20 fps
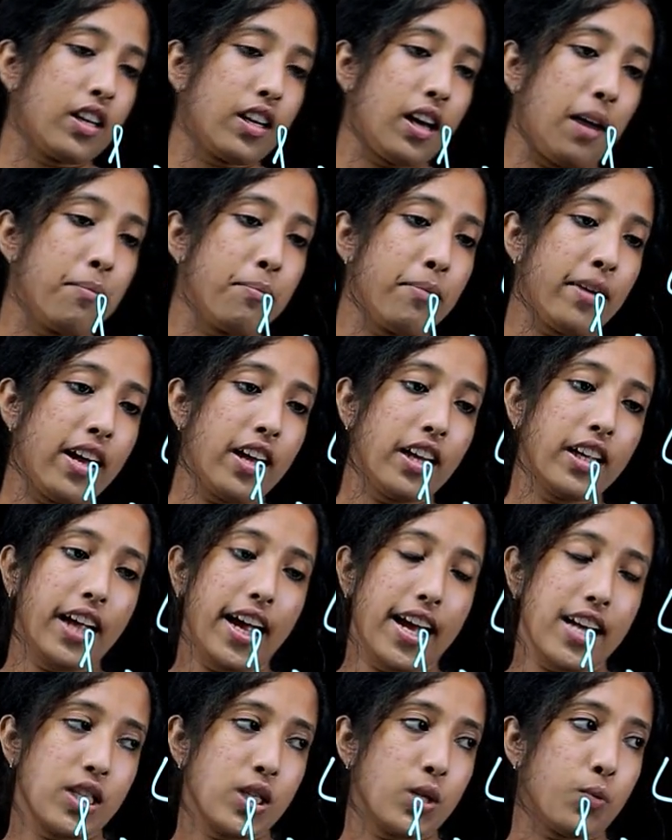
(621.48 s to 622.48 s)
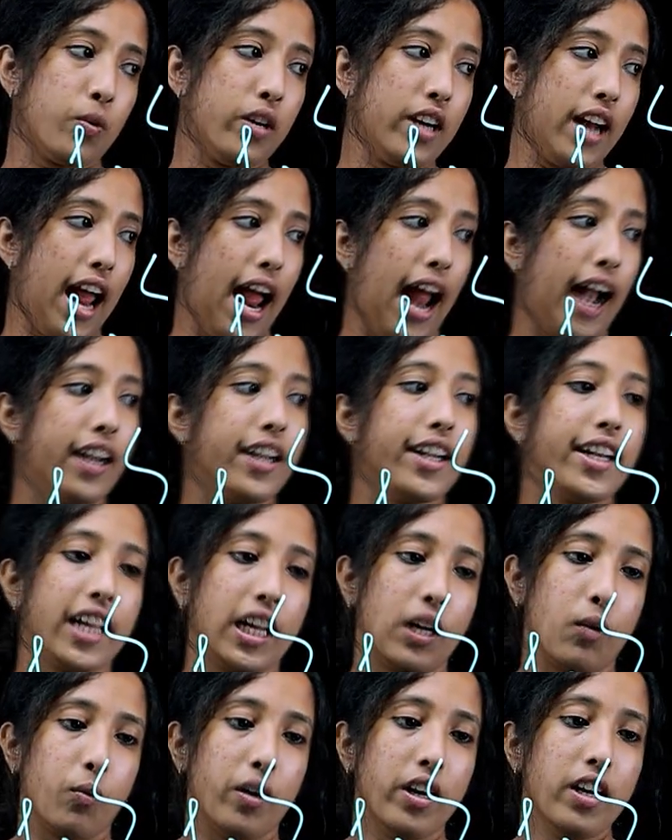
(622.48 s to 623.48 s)
comparing S1 and
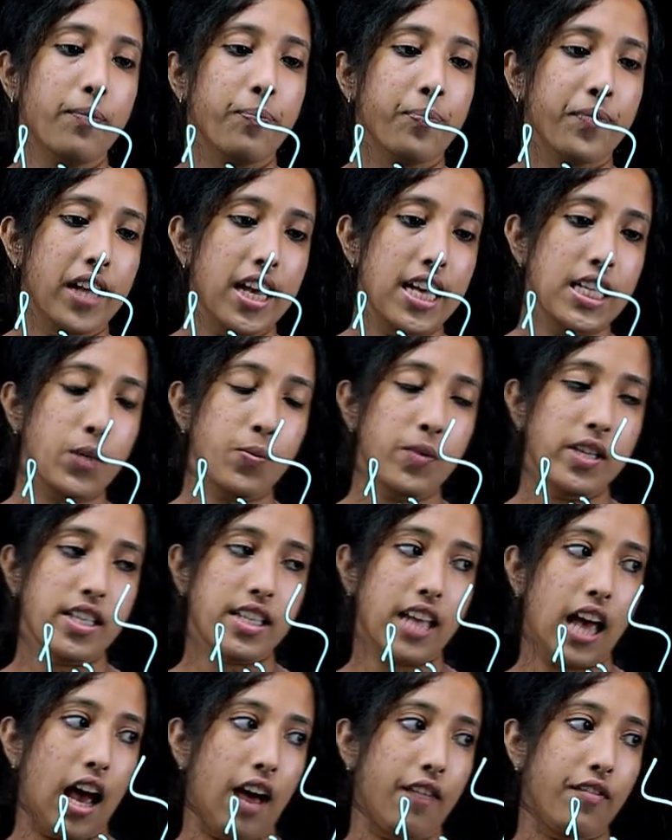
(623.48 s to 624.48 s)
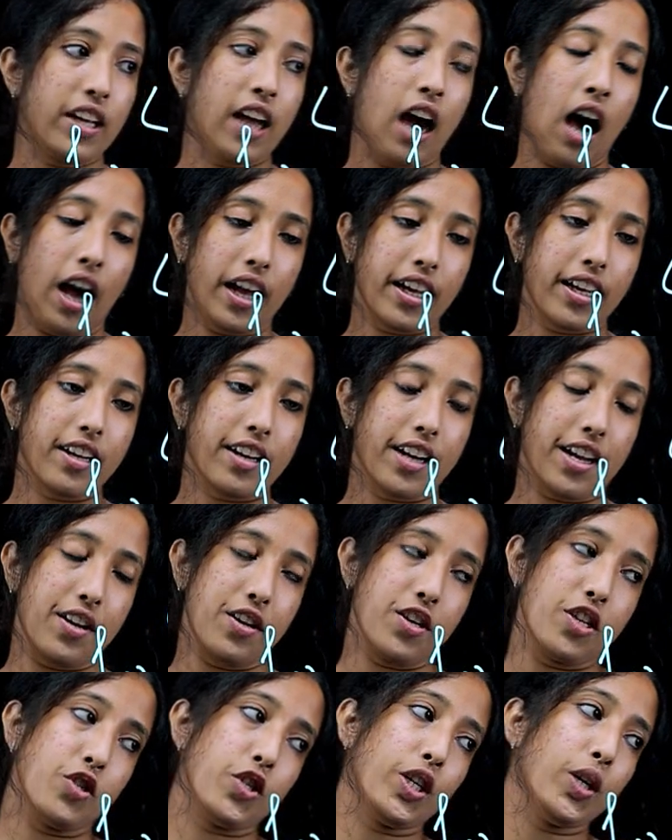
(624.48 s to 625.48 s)
T1, S1 is having higher
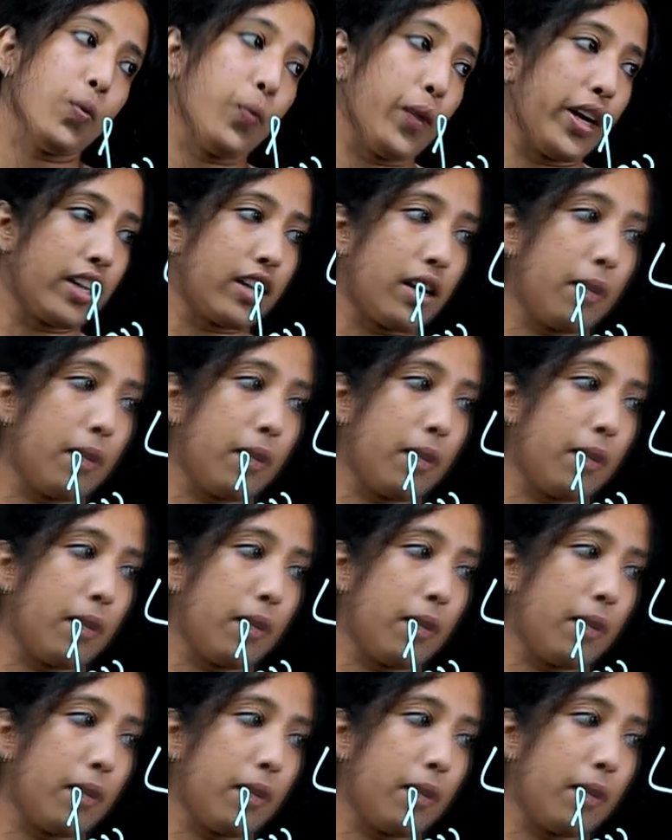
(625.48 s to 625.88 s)
energy when